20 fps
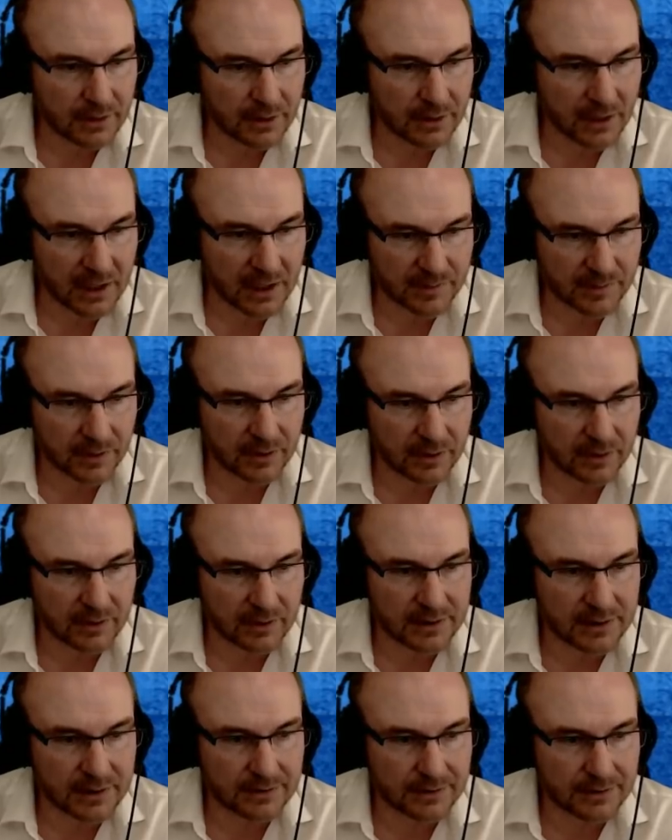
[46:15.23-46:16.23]

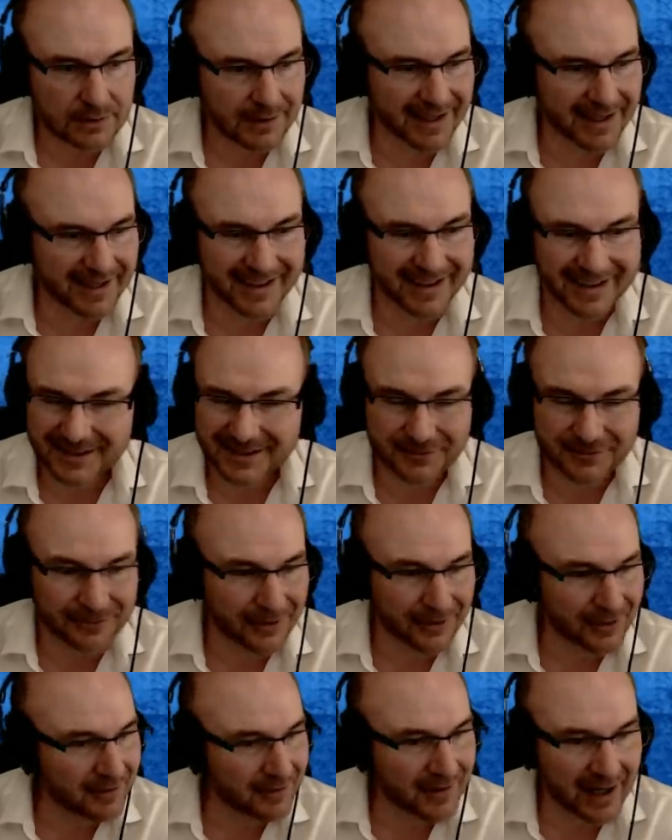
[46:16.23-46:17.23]
gospel is it's
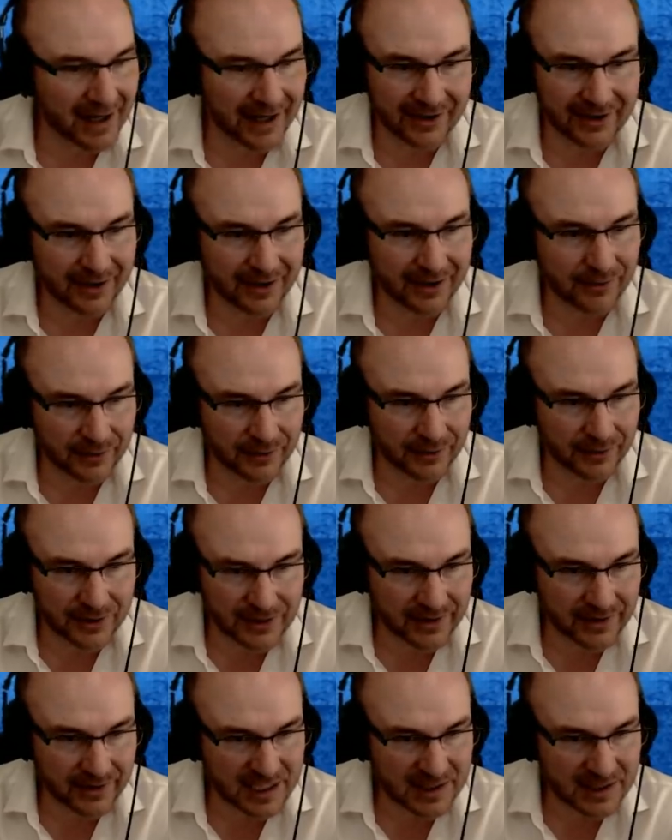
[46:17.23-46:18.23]
full of irony,
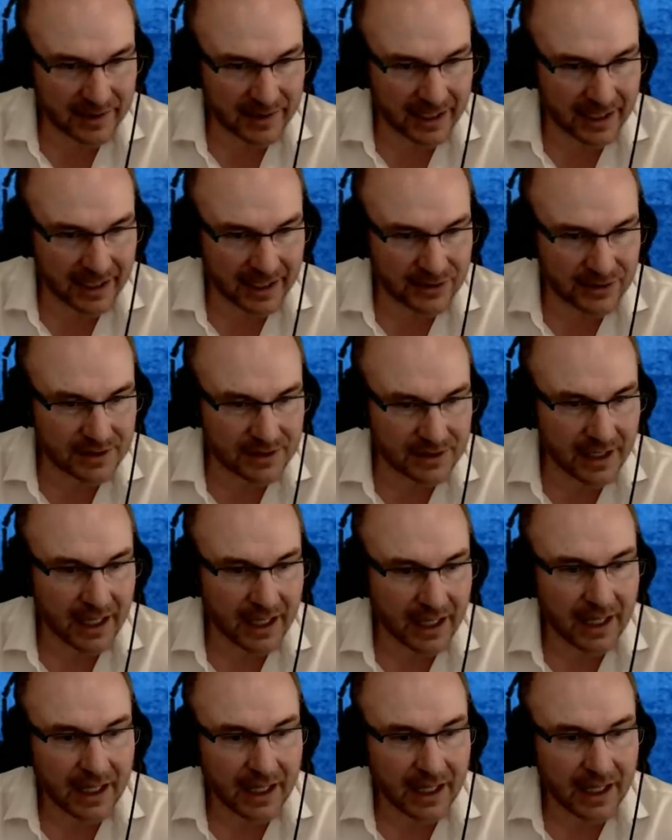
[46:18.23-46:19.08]
reversal of expectation.